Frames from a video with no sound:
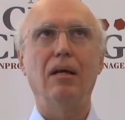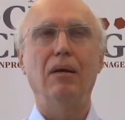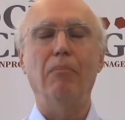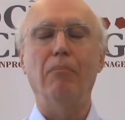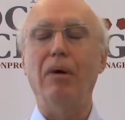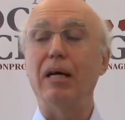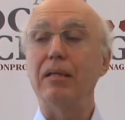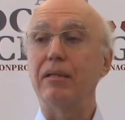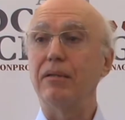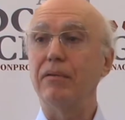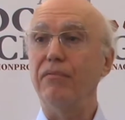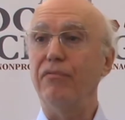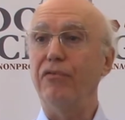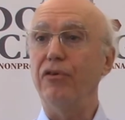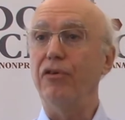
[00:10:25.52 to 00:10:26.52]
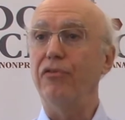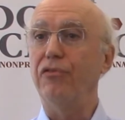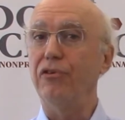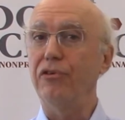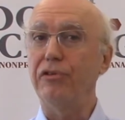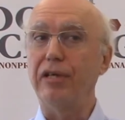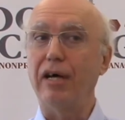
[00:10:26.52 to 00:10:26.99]
But for the
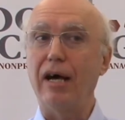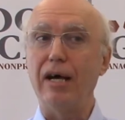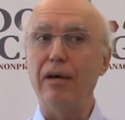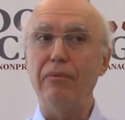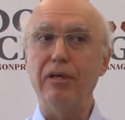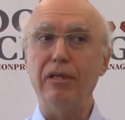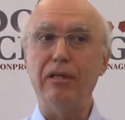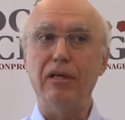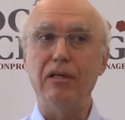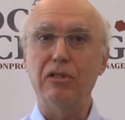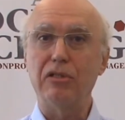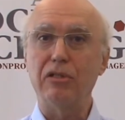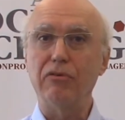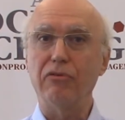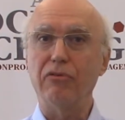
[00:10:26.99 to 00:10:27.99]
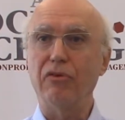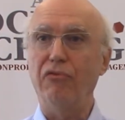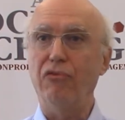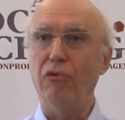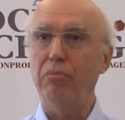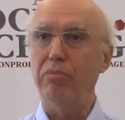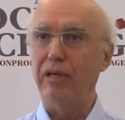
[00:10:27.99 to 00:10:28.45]
first time in the history of the
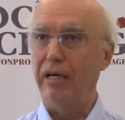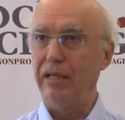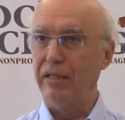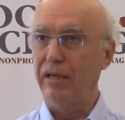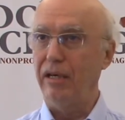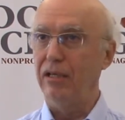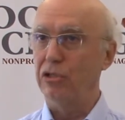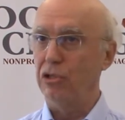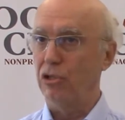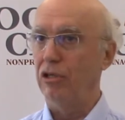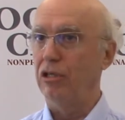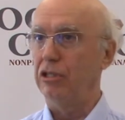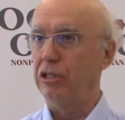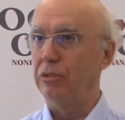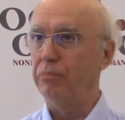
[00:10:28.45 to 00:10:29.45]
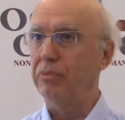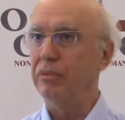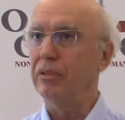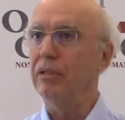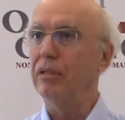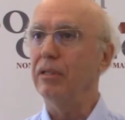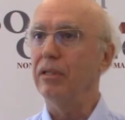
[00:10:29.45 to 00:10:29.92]
Fulbright Hay Scholarship
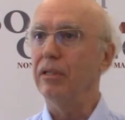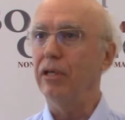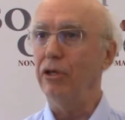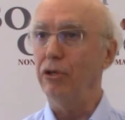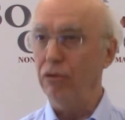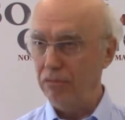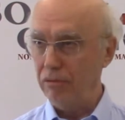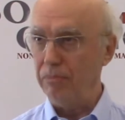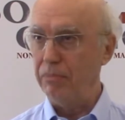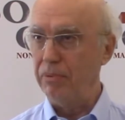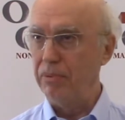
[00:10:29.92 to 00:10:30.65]
in Europe,